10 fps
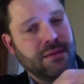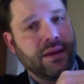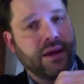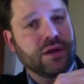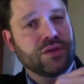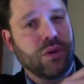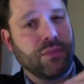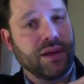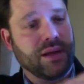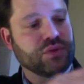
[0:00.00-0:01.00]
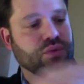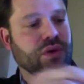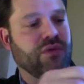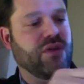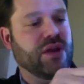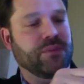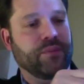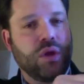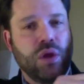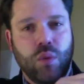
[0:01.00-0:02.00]
here's where it becomes real fun.
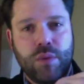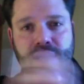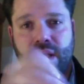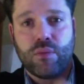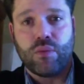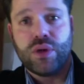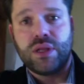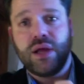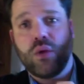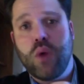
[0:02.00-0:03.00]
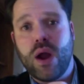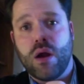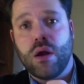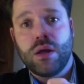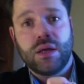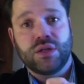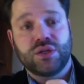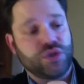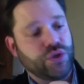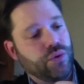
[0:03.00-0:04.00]
We become really aware
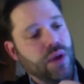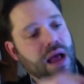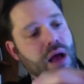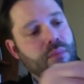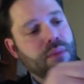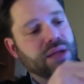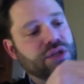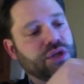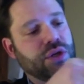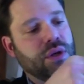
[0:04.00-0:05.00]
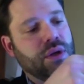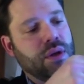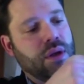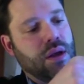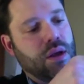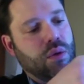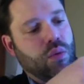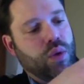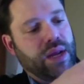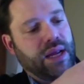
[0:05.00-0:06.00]
to how much
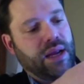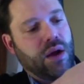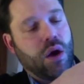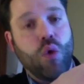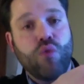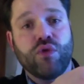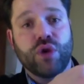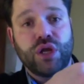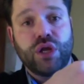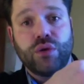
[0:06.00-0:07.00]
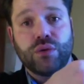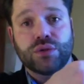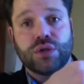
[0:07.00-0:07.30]
we overuse